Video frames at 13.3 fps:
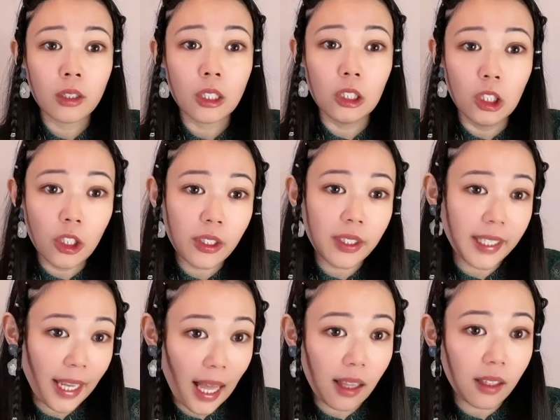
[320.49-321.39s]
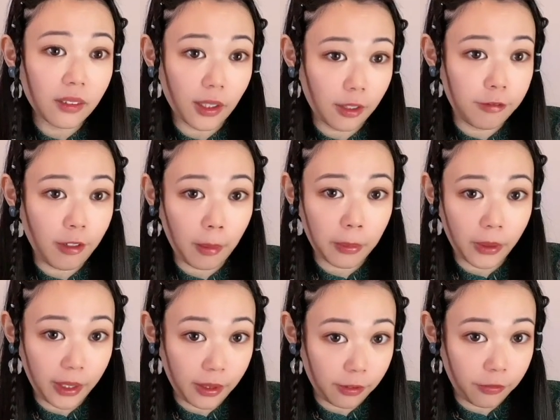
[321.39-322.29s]
the lunar calendar,
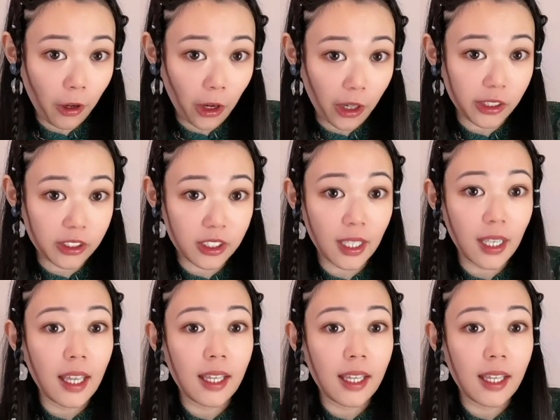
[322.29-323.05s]
February the 1st,